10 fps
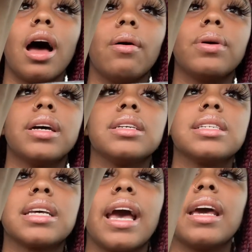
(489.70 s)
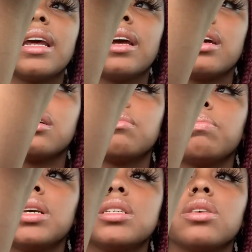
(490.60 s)
I went
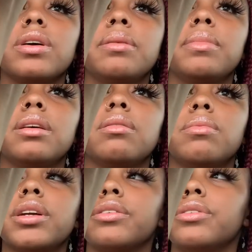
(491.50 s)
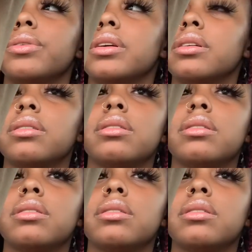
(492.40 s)
skating. Please don't hit me. What are you doing?